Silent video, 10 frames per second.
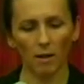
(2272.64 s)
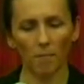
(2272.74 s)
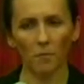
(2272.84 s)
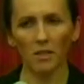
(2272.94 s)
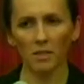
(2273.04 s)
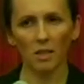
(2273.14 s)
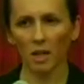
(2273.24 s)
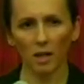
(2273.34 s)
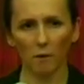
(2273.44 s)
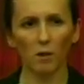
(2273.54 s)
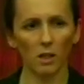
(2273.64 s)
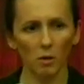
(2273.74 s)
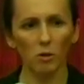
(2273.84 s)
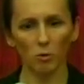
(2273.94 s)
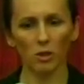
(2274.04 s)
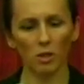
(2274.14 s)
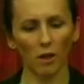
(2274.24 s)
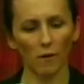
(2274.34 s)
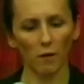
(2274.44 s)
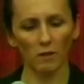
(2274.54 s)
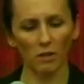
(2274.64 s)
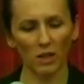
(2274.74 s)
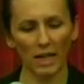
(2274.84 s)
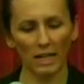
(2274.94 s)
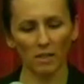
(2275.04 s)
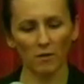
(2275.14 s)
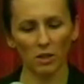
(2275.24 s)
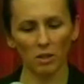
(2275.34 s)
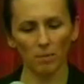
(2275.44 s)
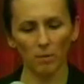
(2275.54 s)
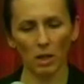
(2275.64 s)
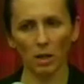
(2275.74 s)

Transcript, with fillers: This is the kind of the usual stuff of civic activism,